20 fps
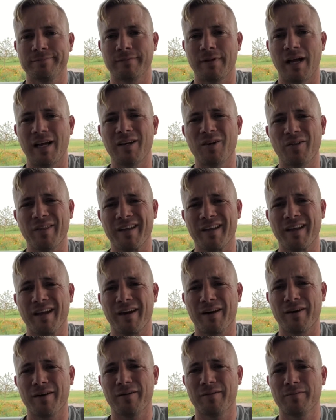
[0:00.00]
I know they
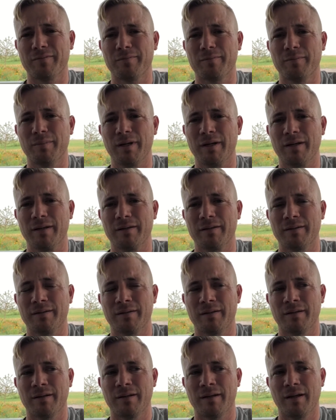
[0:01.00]
care, but
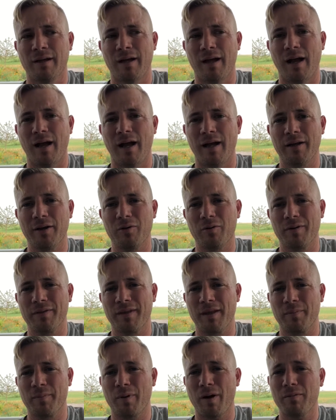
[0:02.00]
I know what
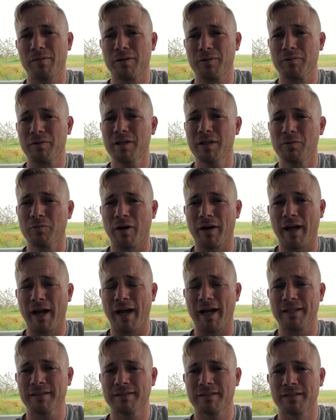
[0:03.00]
they probably really want to
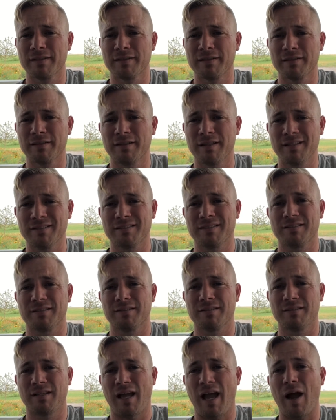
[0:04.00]
ask is,
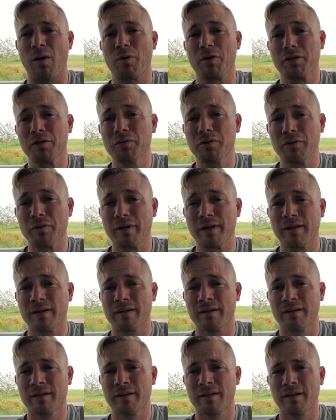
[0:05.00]
how are you doing?
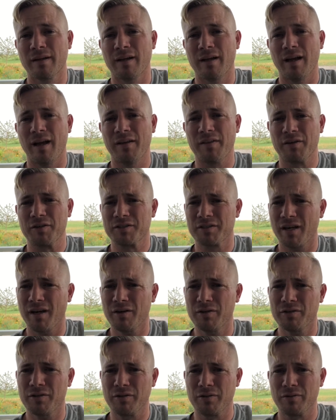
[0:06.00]
And they're
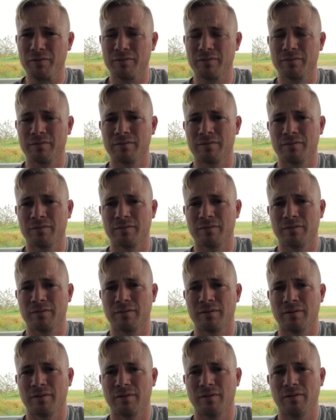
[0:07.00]
scared to.
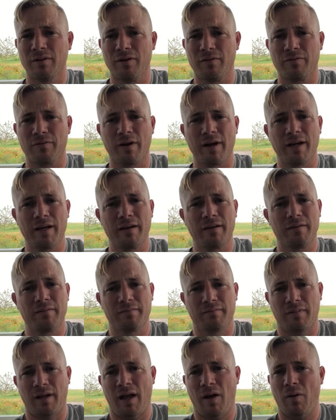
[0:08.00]
They're afraid
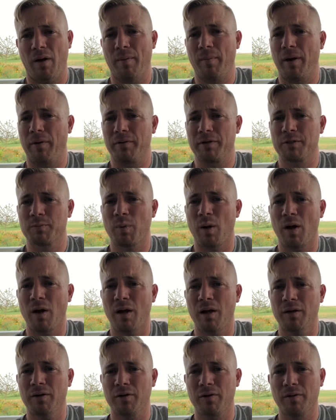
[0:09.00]
how I might
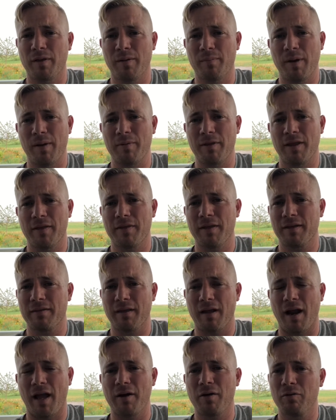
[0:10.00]
respond, or that maybe they think that
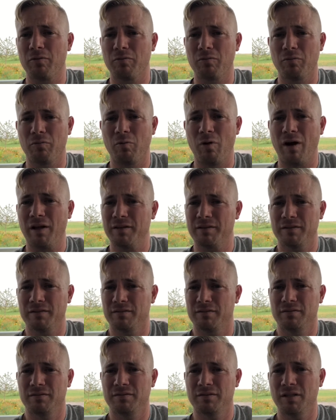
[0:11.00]
I don't want
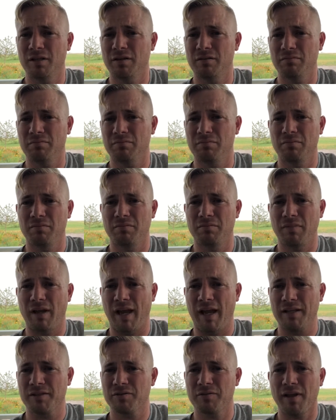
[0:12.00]
to
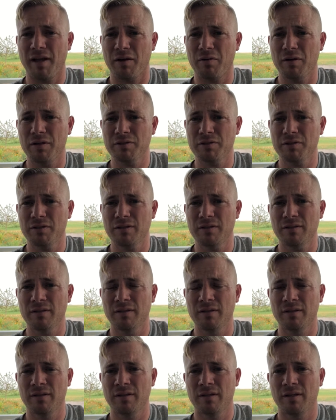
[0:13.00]
answer that question.
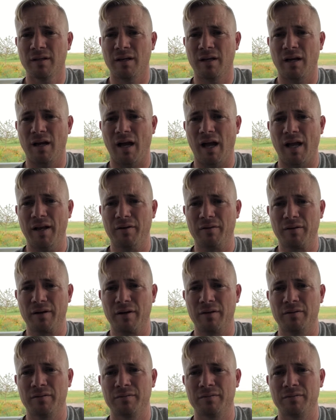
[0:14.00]
I don't know.